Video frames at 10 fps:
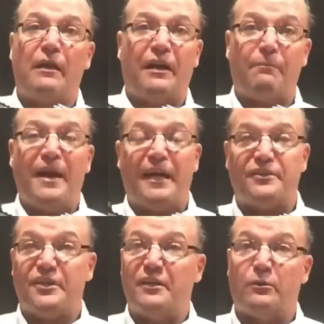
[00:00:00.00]
Glock
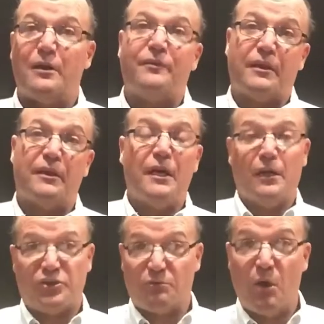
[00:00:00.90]
magazine or even a
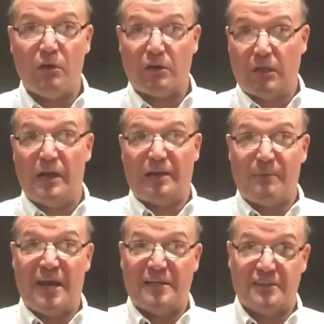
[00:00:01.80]
smaller
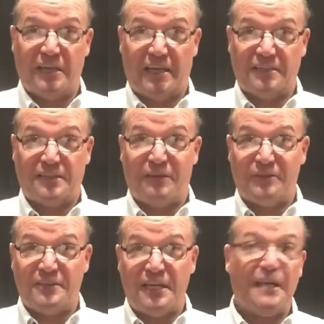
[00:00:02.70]
Glock magazine like a
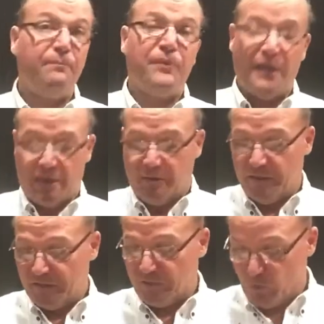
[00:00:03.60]
17,
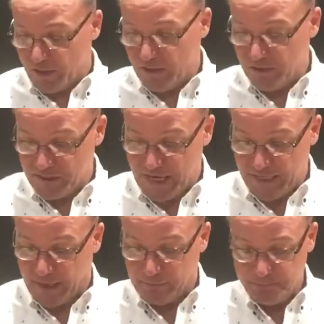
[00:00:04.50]
this will
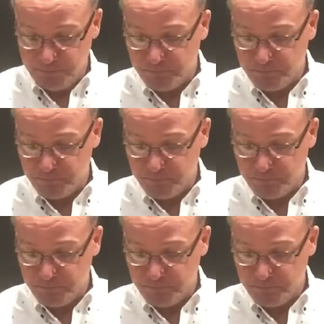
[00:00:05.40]
take it.